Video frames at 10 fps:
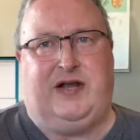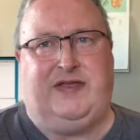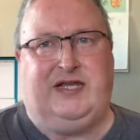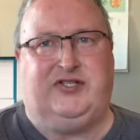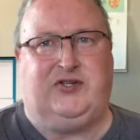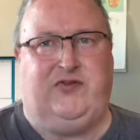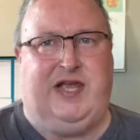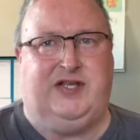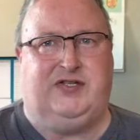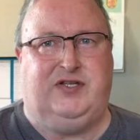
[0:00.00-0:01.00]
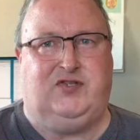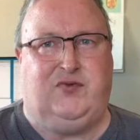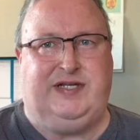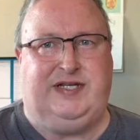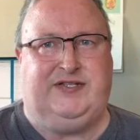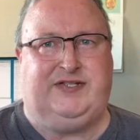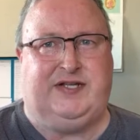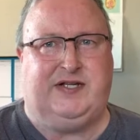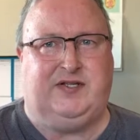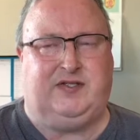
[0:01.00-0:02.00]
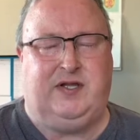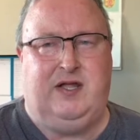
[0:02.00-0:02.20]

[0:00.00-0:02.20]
I think it's 2026.